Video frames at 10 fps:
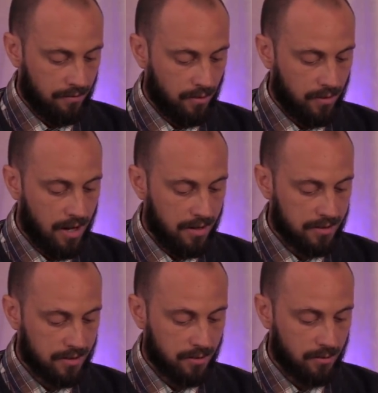For
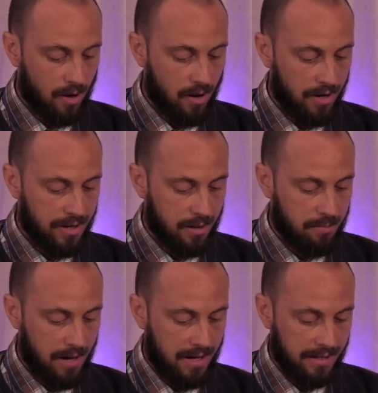thus do I
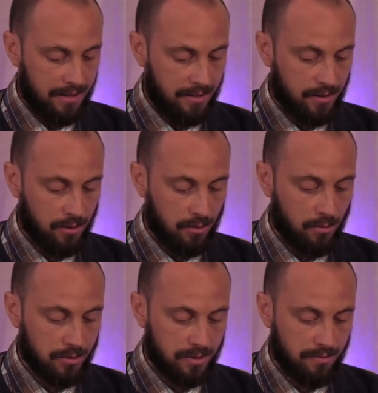obey the
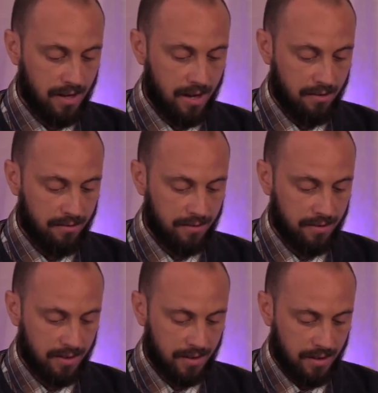laws of
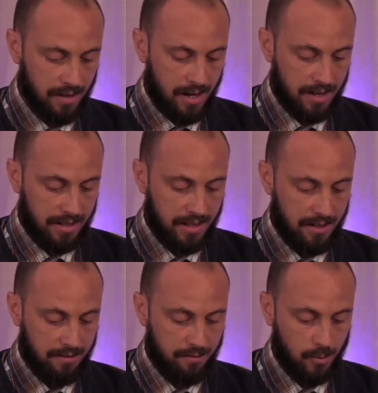love and
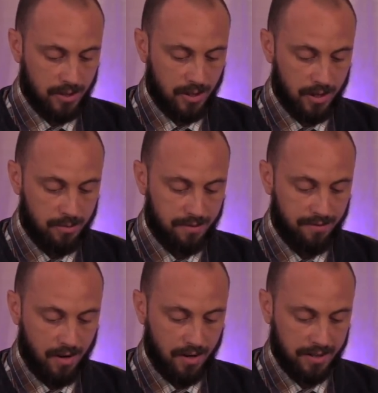give what I would
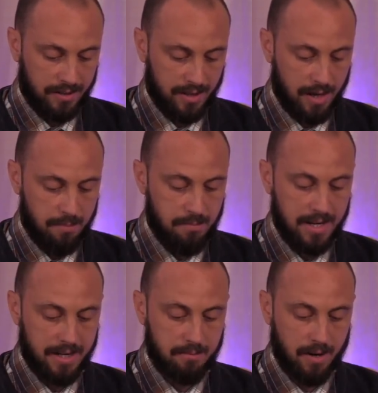find and
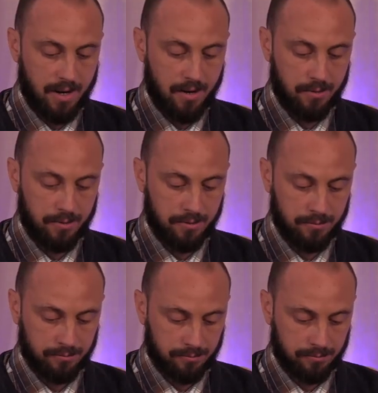make my own.